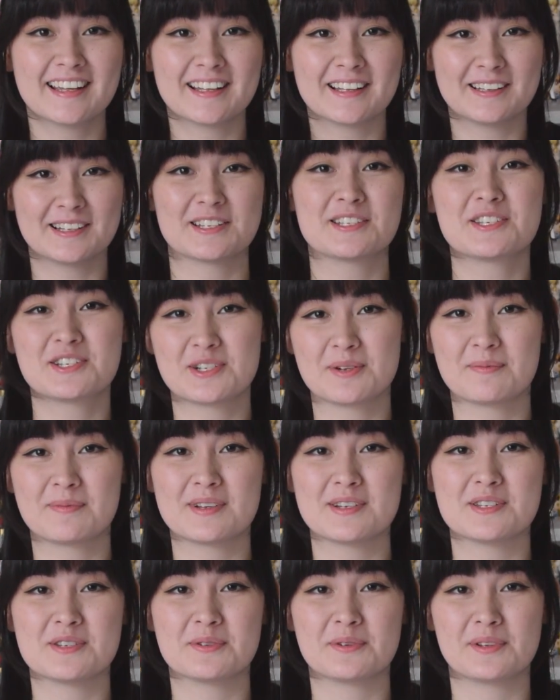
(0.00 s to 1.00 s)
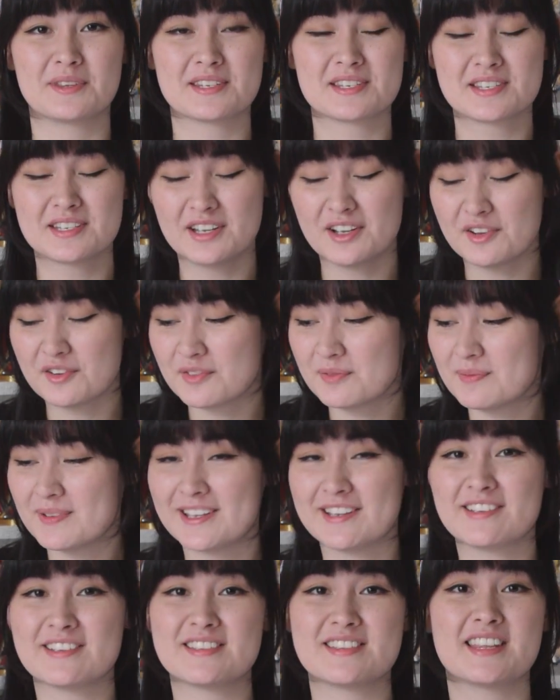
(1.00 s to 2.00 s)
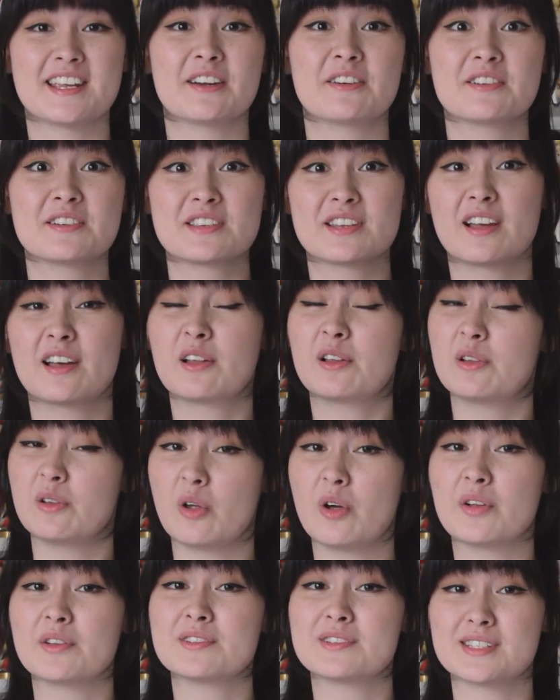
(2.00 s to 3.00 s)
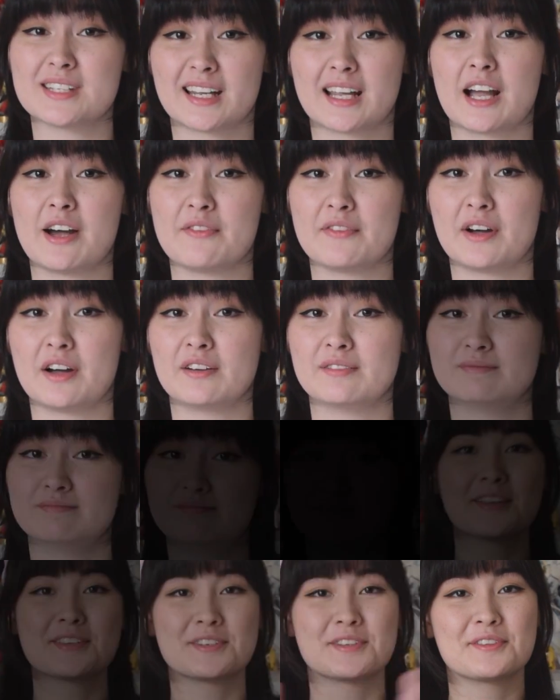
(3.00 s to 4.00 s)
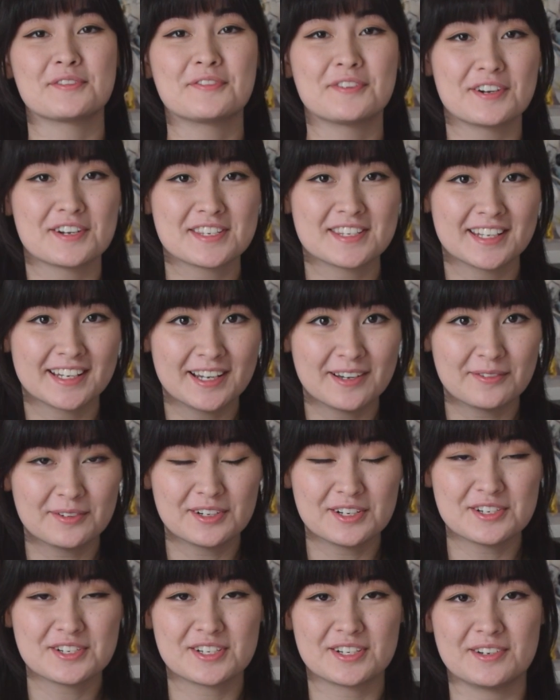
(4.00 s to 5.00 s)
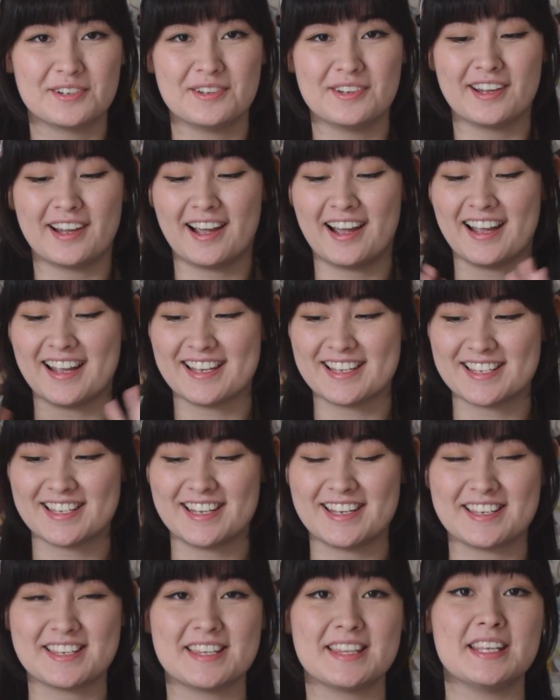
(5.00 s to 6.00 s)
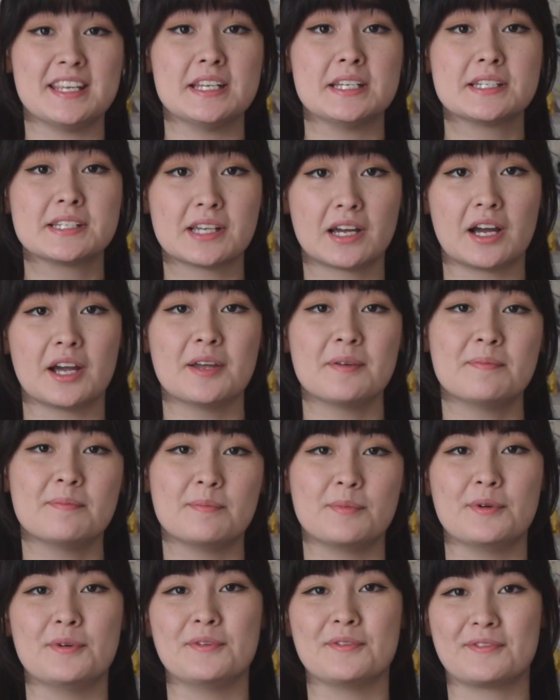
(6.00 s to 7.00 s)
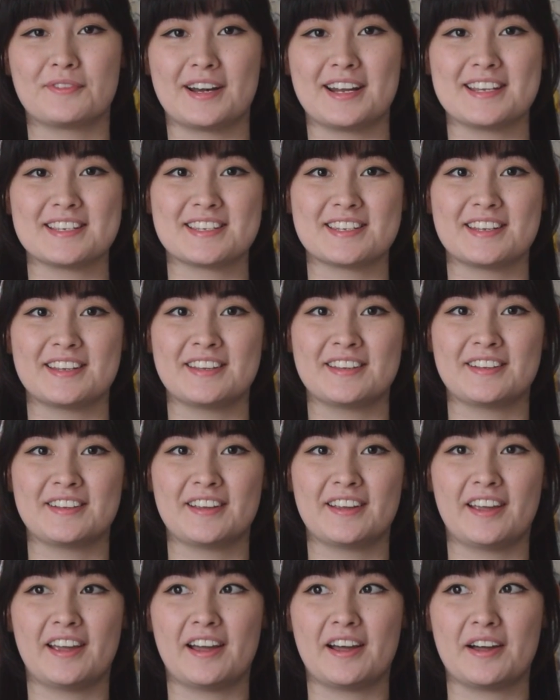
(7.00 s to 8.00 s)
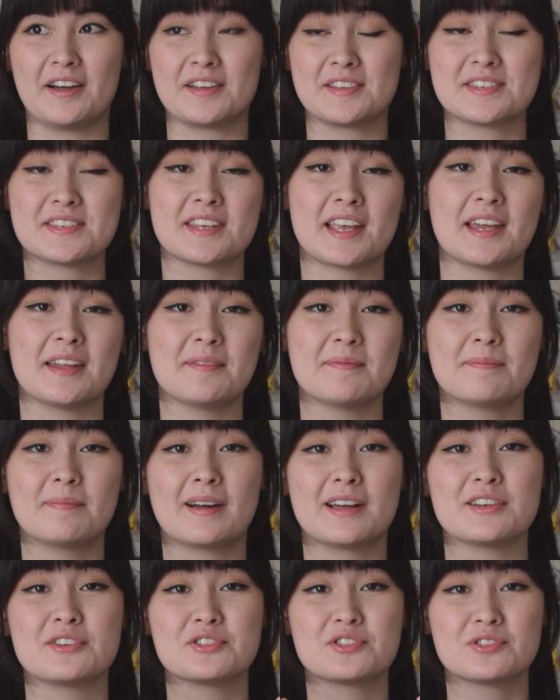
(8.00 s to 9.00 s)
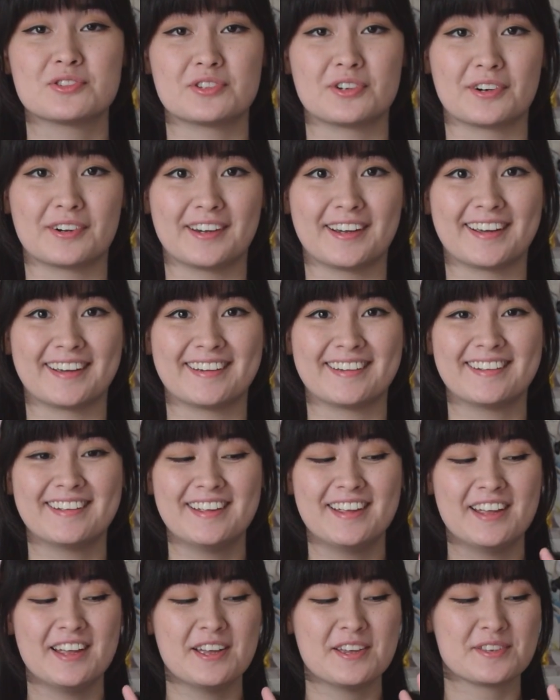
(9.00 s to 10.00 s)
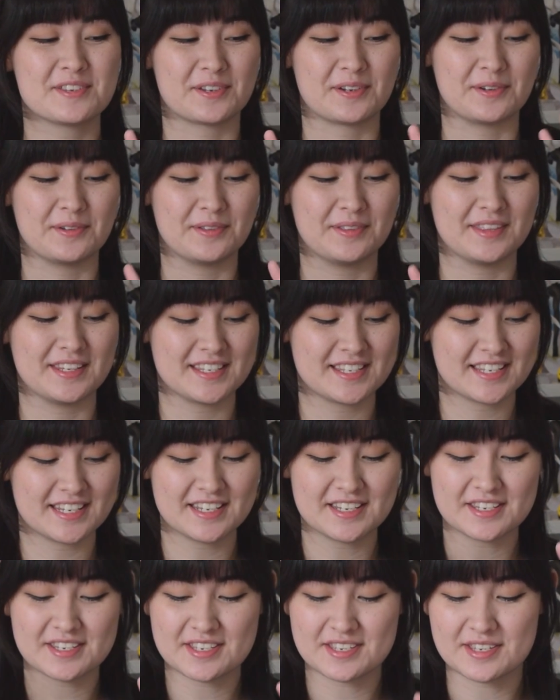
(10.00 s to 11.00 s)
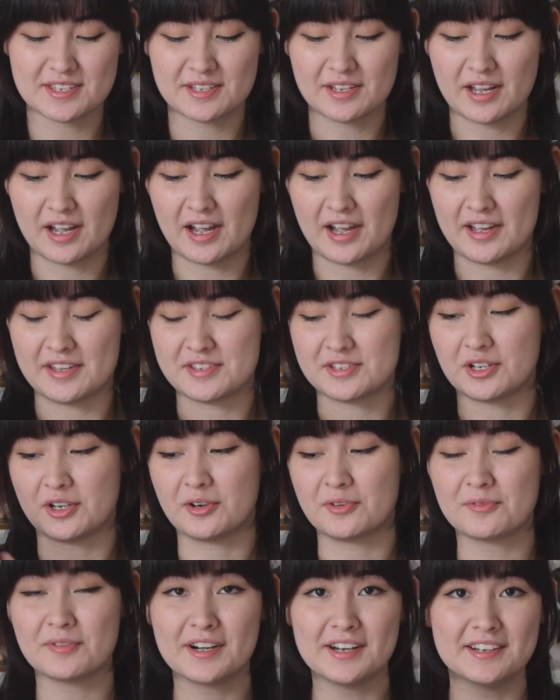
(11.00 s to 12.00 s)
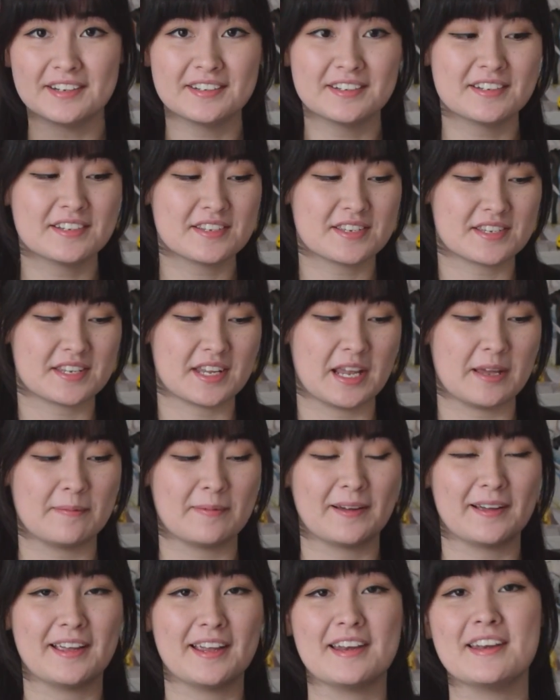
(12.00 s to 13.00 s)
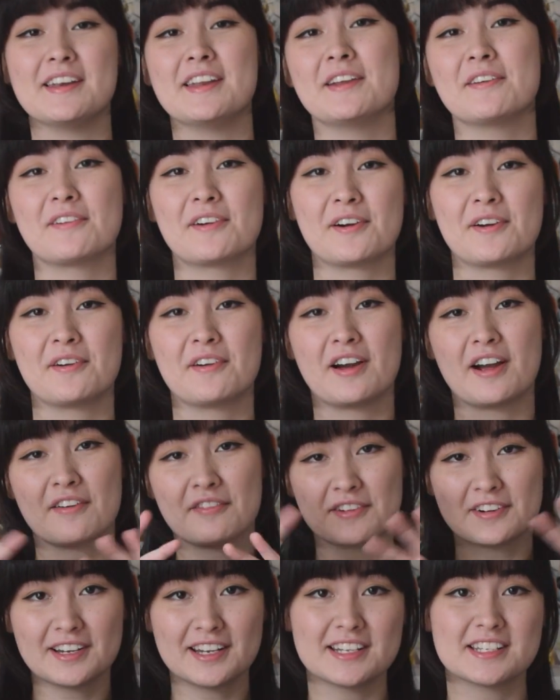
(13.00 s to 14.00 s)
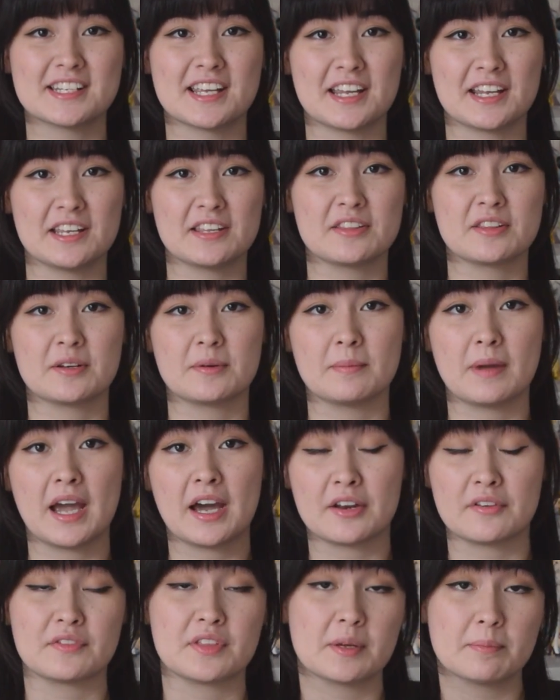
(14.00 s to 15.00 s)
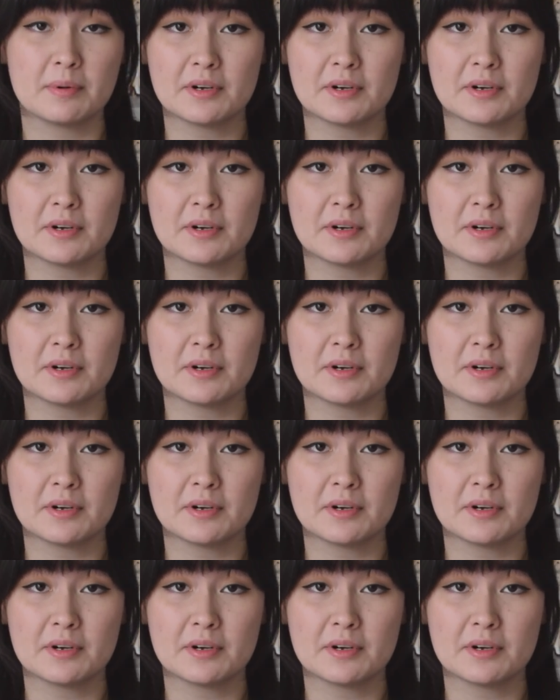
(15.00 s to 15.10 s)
let's jump into all the stuff because there is a lot to cover. So the first thing I want to show you guys is the Type Moon Racing set by Stronger. So this is, it's got Rin, Saber, and Nero. I've already taken them out of their